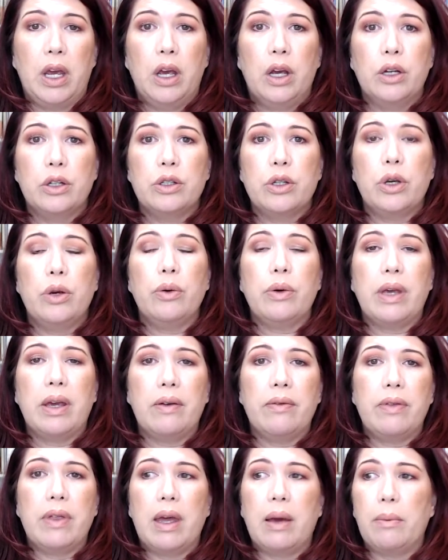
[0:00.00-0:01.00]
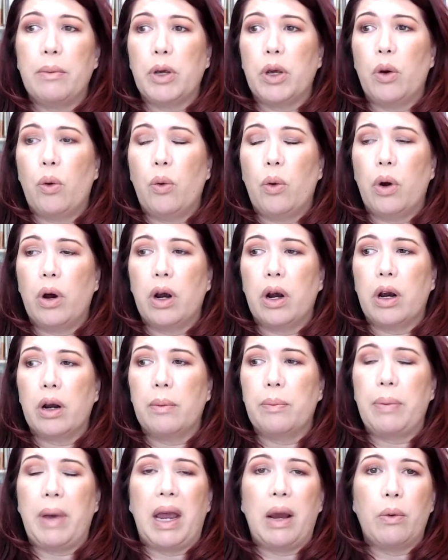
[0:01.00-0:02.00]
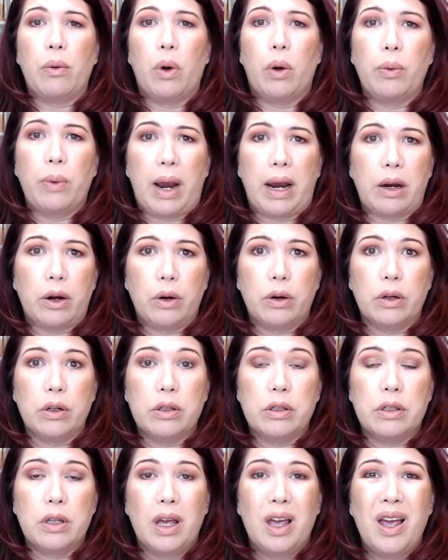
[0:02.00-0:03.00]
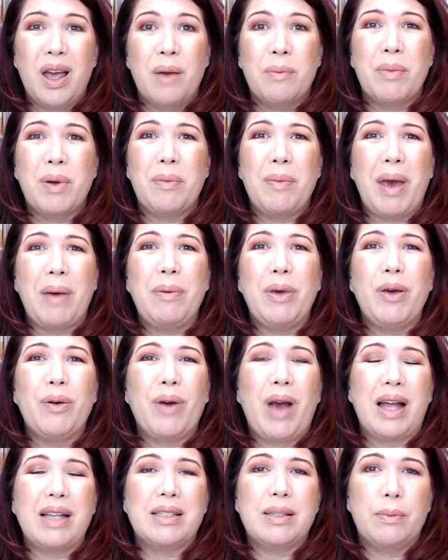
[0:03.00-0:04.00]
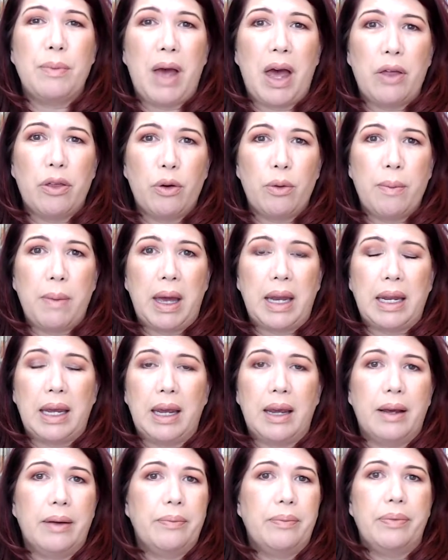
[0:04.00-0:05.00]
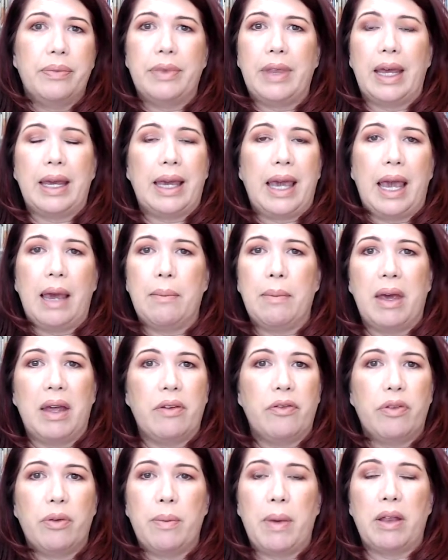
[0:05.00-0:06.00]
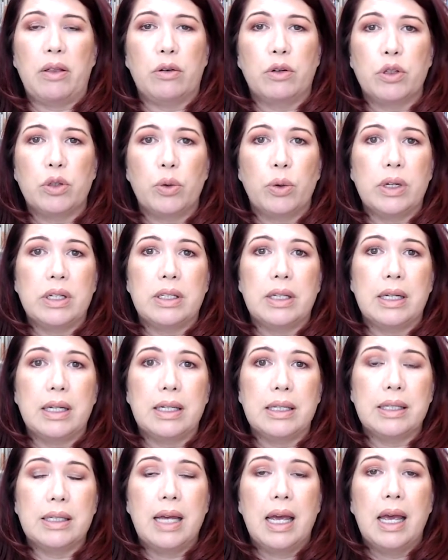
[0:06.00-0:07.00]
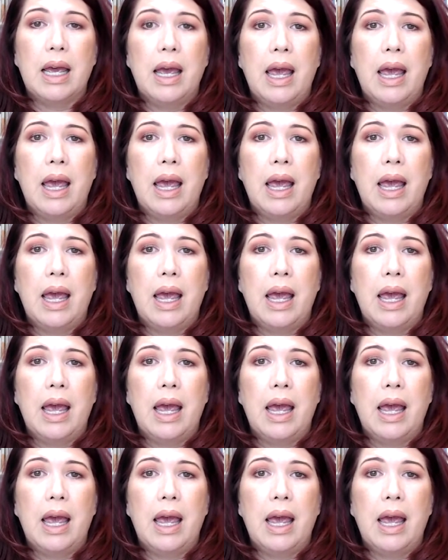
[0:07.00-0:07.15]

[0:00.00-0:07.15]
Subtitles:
So you give them your payroll records, but maybe you got some other money that came in from other sources,